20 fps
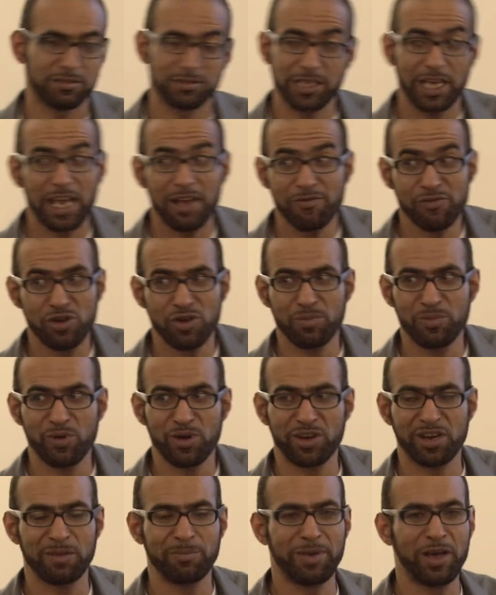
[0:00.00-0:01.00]
They have no
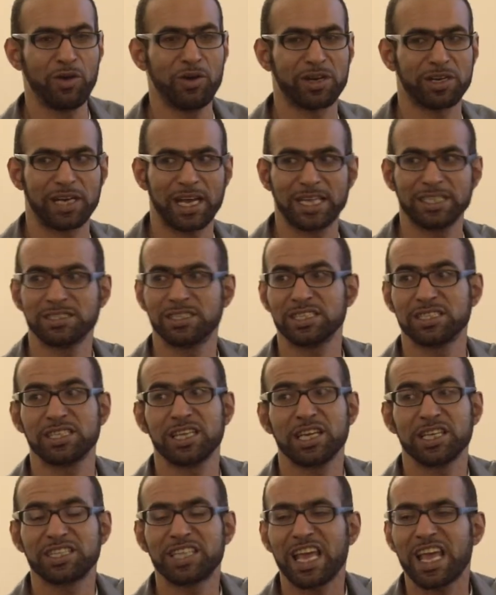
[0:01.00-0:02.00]
moral power. And this,
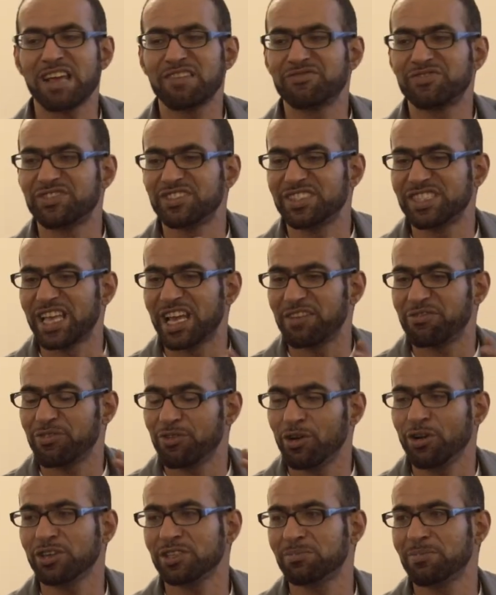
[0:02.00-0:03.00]
they have the
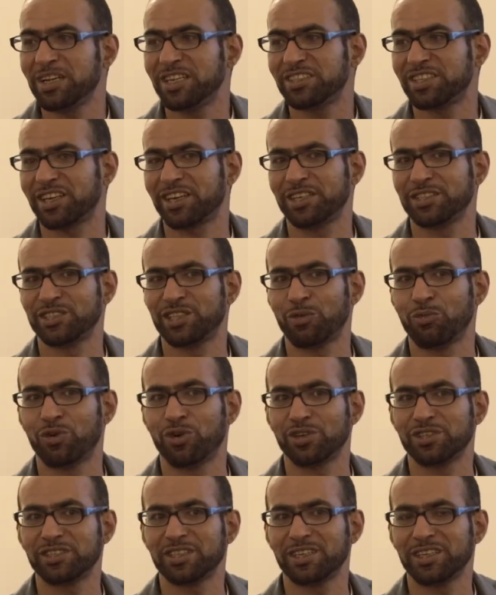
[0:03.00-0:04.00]
fourth military in the
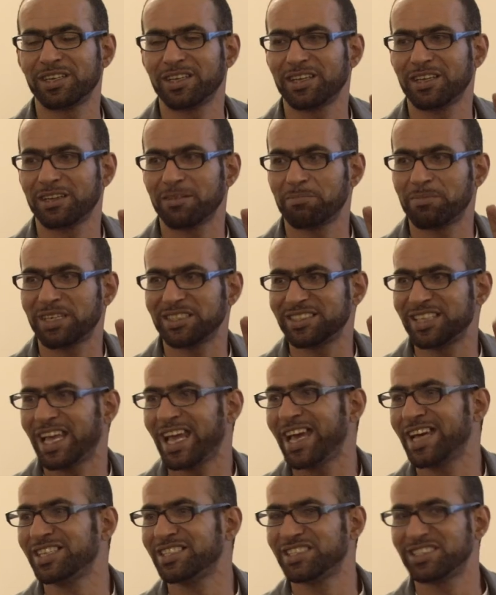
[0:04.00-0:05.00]
world, but they
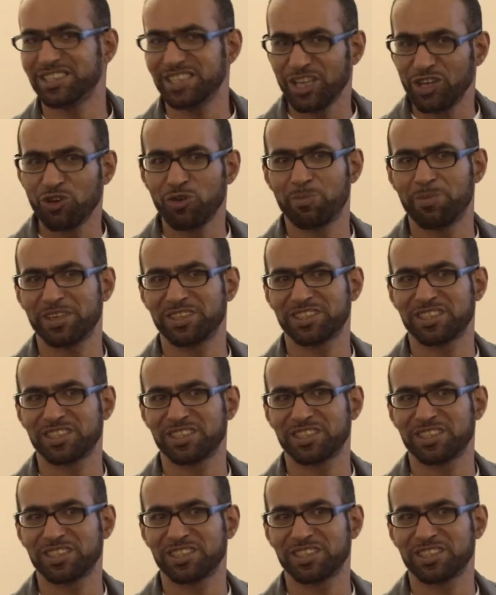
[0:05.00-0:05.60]
have zero